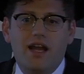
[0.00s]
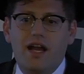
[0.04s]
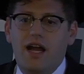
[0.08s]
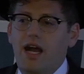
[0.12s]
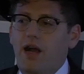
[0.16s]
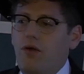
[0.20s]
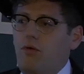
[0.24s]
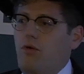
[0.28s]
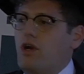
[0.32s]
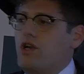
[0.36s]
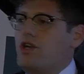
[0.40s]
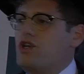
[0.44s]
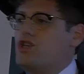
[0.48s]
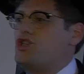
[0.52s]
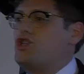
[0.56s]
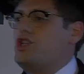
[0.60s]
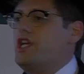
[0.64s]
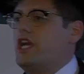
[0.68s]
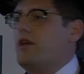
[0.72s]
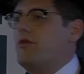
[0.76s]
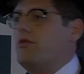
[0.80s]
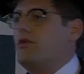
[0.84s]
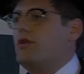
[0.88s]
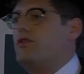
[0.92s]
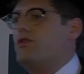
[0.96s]
I want to
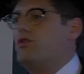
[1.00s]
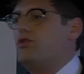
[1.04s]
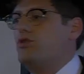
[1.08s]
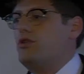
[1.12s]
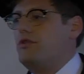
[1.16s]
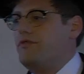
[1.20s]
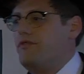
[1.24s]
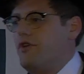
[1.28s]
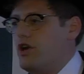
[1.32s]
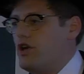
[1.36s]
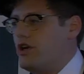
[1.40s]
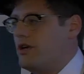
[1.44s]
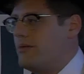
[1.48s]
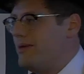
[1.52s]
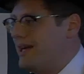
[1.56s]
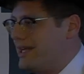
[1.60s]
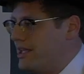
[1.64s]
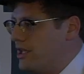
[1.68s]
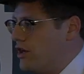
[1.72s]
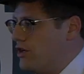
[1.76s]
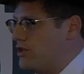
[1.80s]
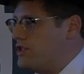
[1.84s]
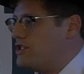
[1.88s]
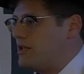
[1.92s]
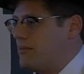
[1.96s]
share with you Dvarim
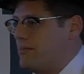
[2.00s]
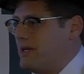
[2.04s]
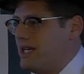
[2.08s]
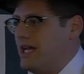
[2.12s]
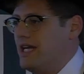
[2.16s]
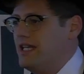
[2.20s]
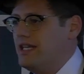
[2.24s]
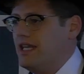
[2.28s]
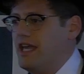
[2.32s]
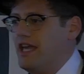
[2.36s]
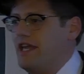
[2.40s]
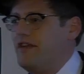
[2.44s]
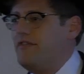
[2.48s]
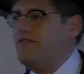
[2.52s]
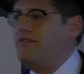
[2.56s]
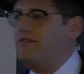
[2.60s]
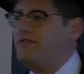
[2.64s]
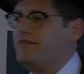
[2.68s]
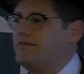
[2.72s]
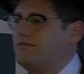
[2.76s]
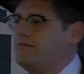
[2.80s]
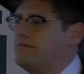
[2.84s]
HaYotzim and Alev.